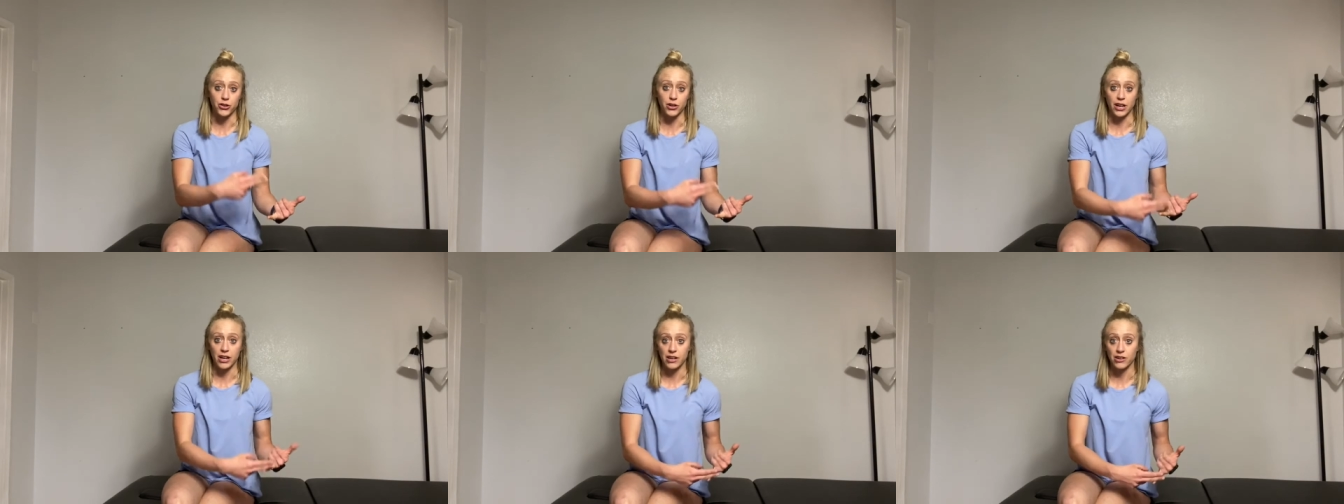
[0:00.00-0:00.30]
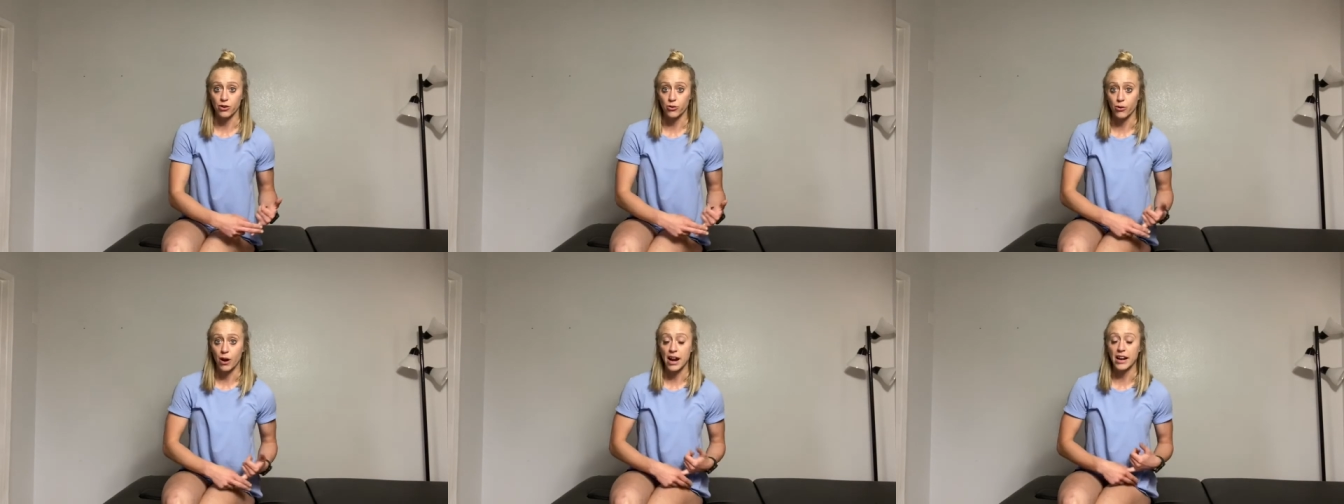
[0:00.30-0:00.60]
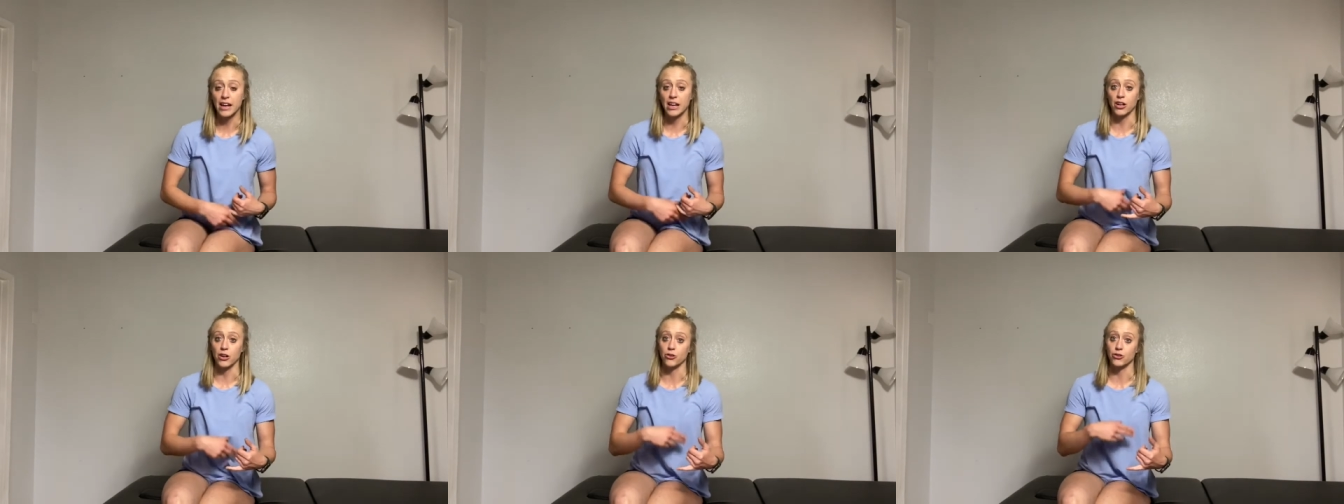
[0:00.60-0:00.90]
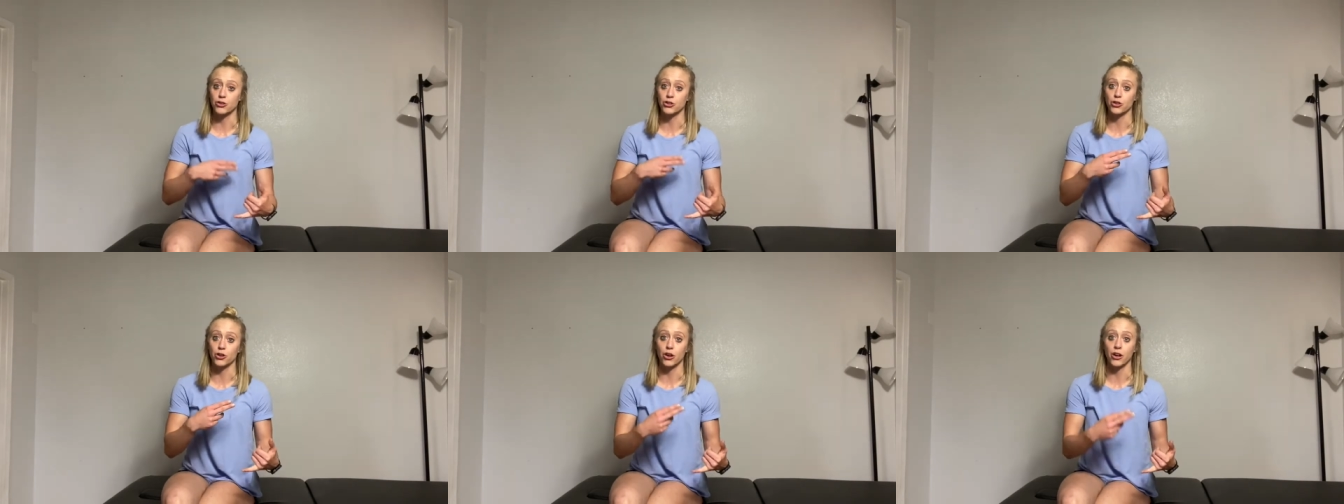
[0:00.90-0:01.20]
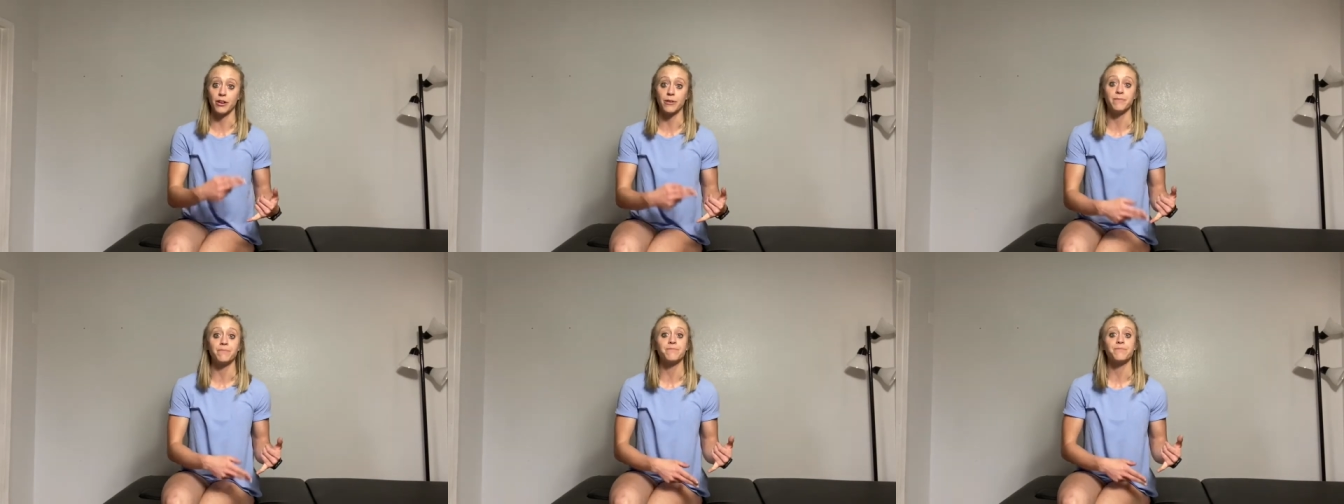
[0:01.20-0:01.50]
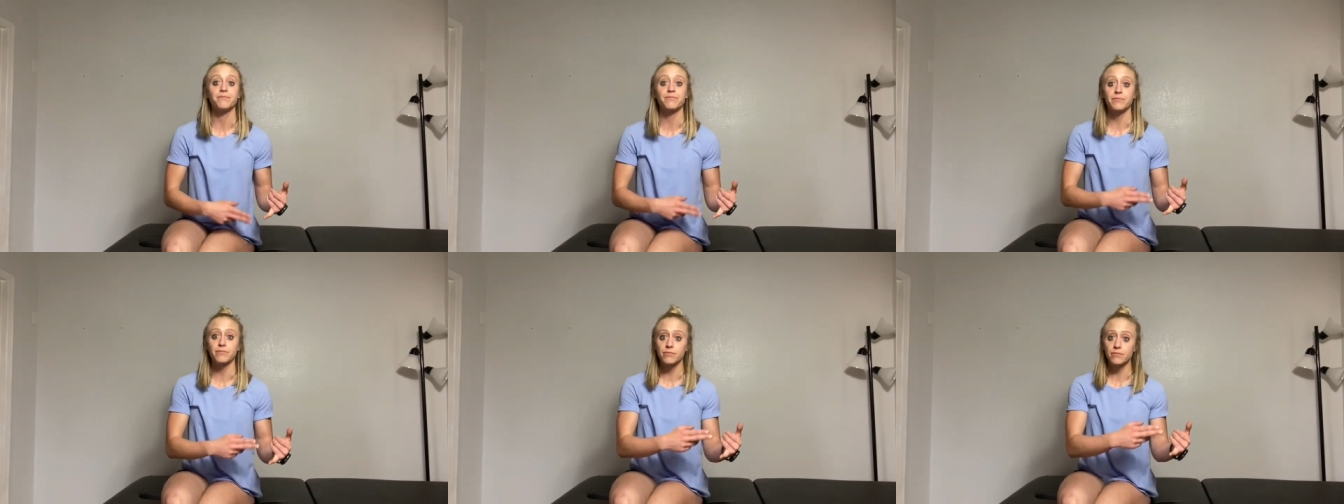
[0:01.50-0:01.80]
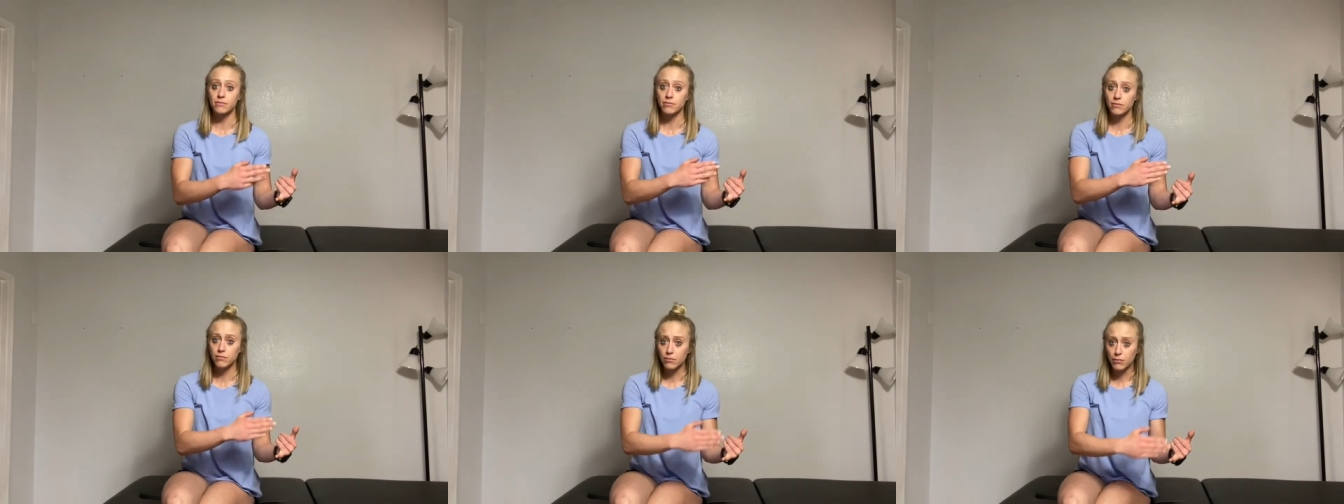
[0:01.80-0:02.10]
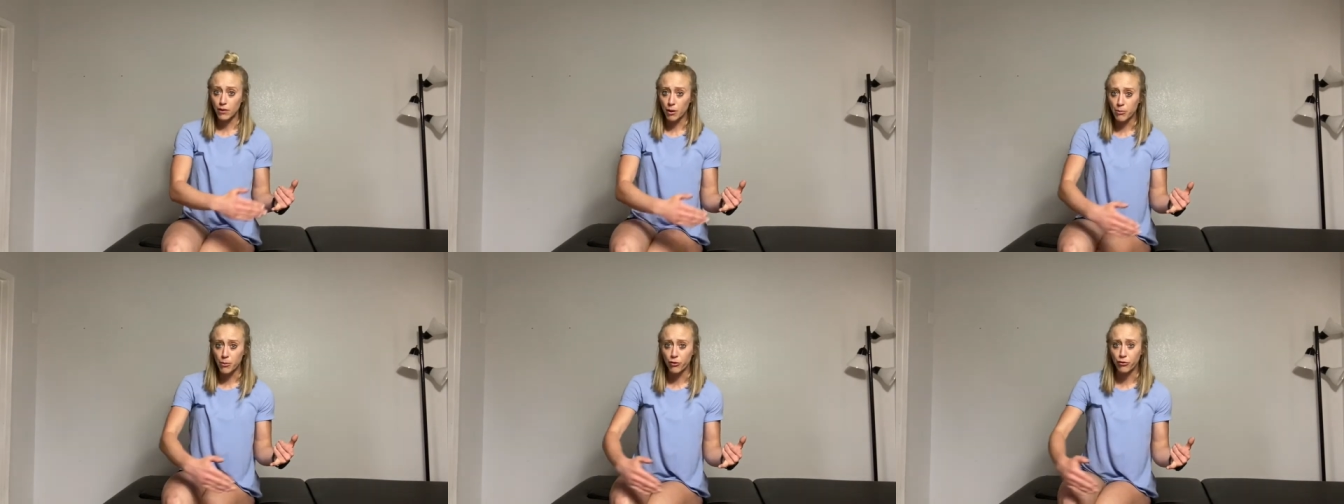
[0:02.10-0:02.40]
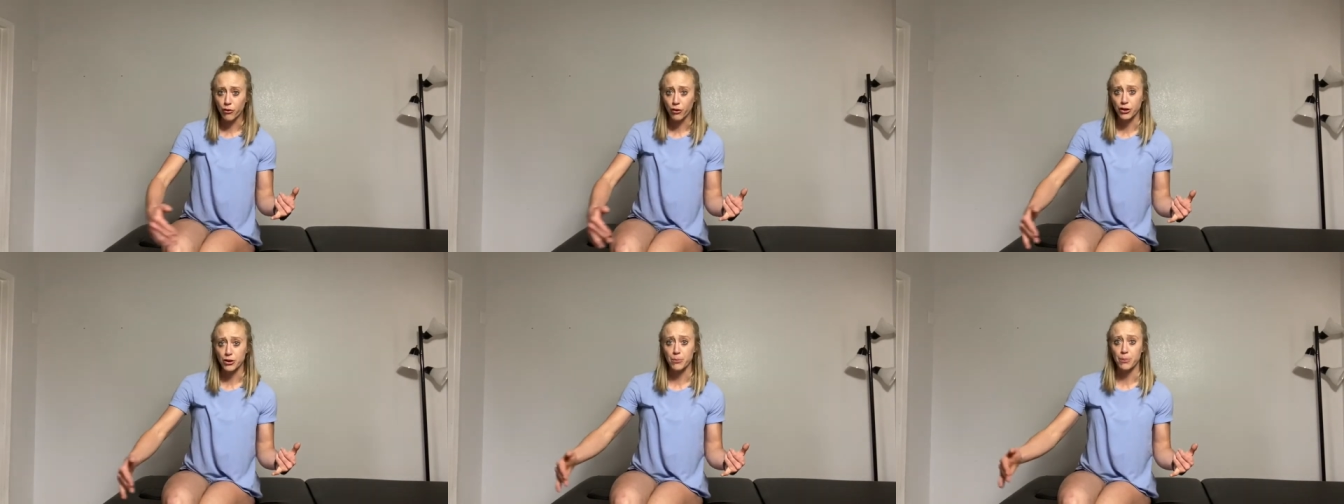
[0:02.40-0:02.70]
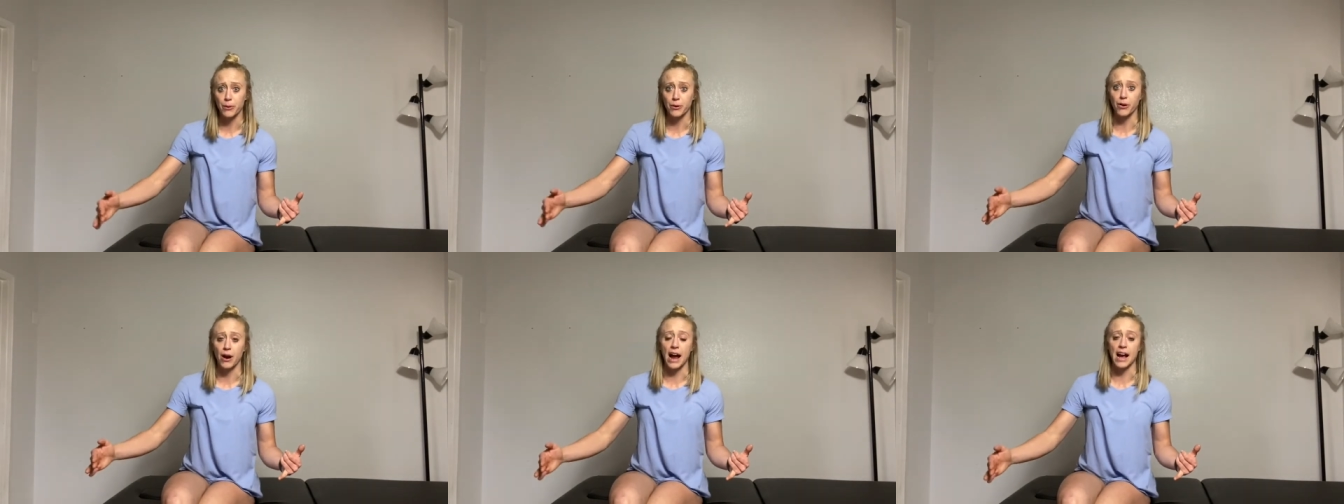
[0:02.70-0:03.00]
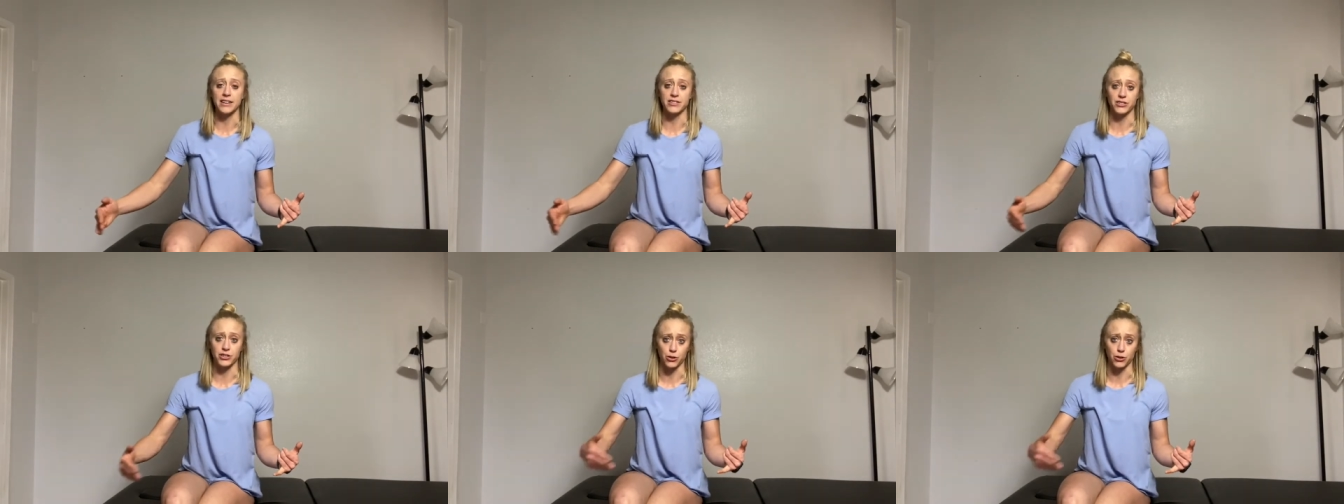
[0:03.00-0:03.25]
get into running, you should, before you progress,